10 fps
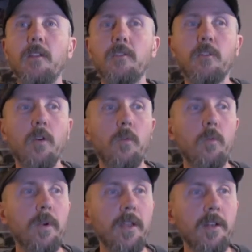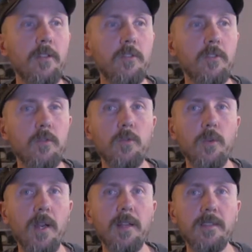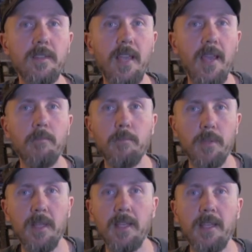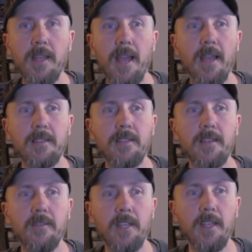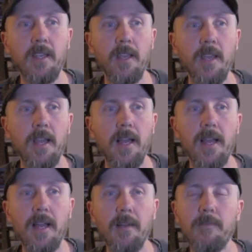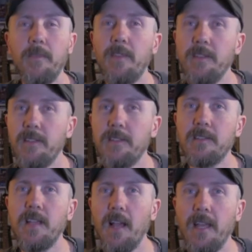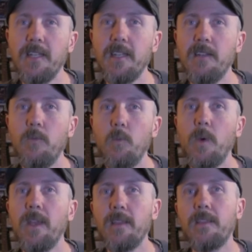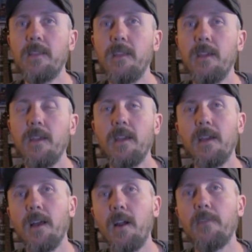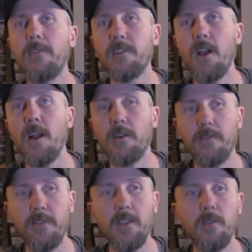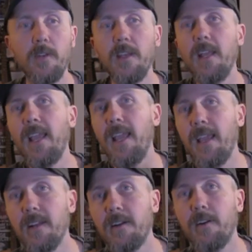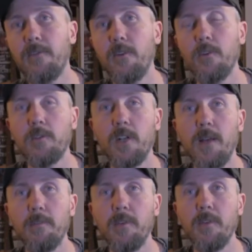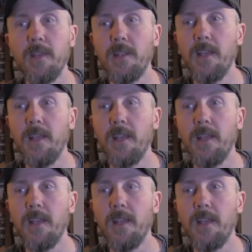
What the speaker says: So we're gonna do a template activity. This is tied in with our photography unit and our Photoshop unit.